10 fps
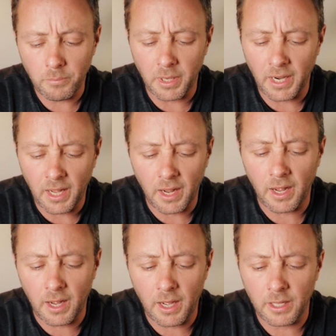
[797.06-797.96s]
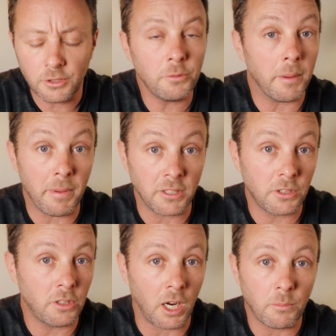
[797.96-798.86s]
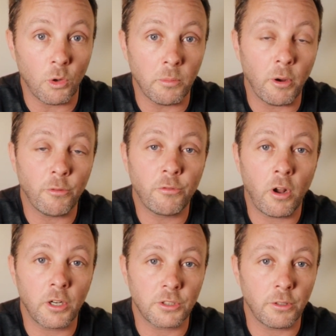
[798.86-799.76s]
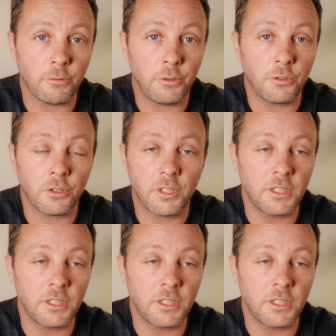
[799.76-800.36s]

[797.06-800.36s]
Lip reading: But I'll do my best to talk more about frogs in the future.